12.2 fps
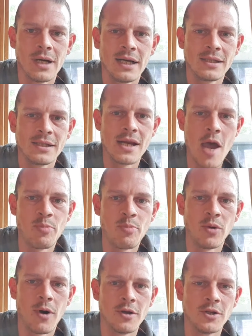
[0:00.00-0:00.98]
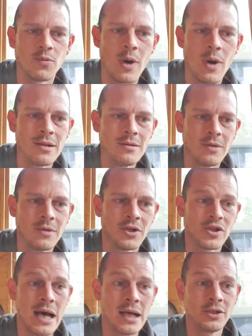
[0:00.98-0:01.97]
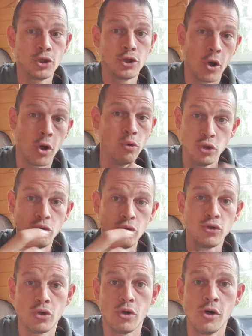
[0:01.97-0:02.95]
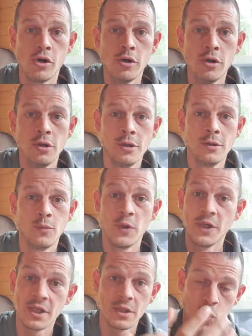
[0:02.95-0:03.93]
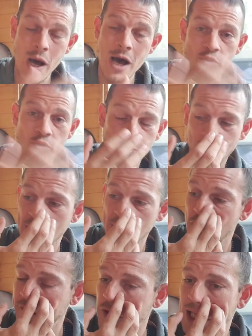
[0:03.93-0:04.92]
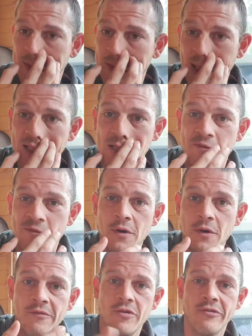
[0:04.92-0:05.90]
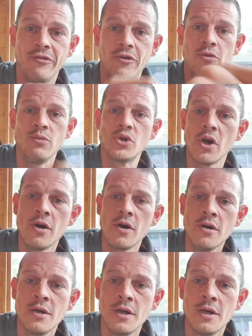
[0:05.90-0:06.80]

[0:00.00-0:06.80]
That's an epic one as well, because that's the social score, which as well could be another aspect of, of the future